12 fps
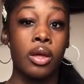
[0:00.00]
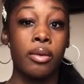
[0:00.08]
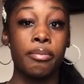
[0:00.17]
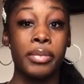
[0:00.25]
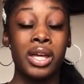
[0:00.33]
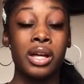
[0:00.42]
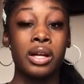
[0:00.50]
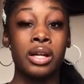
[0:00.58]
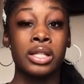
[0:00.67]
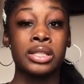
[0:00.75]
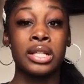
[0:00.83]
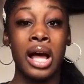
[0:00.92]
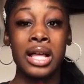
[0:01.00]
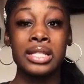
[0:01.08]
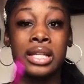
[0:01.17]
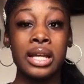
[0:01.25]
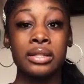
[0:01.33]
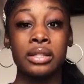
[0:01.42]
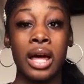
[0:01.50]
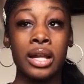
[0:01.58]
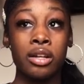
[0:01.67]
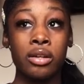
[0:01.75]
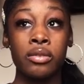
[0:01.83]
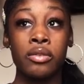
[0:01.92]
Because I see a lot
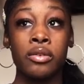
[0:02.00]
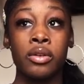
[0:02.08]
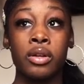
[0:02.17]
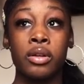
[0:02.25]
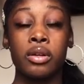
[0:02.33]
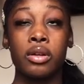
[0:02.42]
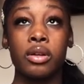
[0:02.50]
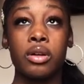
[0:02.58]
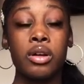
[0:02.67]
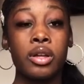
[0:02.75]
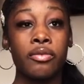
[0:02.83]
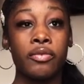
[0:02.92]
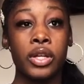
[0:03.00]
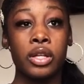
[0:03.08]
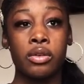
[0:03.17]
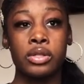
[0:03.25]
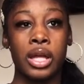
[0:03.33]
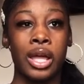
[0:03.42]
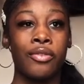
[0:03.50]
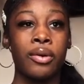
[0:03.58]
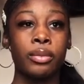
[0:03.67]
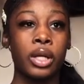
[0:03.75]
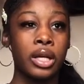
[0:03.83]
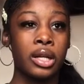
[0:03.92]
of cooking videos, like if I'm
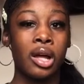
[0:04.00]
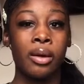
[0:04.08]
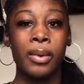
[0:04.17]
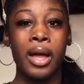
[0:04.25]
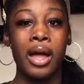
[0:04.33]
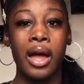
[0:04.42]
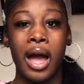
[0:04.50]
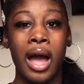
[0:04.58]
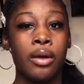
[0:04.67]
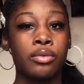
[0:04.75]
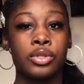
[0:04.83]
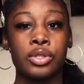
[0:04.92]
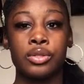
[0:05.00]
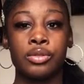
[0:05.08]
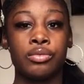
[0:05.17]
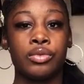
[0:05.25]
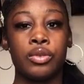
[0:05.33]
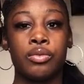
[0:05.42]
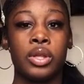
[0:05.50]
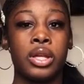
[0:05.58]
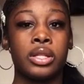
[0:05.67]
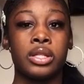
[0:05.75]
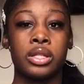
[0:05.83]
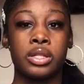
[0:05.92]
looking up how to do
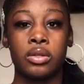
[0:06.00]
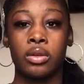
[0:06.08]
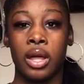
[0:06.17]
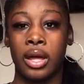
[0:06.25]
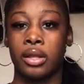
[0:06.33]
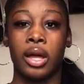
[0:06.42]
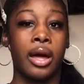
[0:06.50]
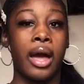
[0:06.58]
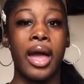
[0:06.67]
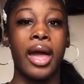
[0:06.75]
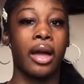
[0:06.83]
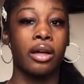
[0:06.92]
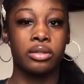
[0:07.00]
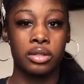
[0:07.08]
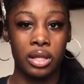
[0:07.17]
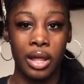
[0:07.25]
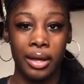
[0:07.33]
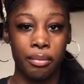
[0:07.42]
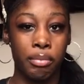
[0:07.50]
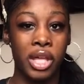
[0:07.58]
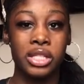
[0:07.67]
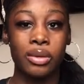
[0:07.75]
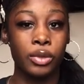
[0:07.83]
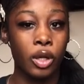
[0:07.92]
this to like like a hack to like make
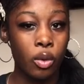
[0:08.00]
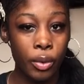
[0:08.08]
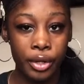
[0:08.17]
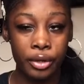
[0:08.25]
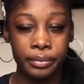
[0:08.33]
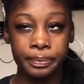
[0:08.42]
something quicker,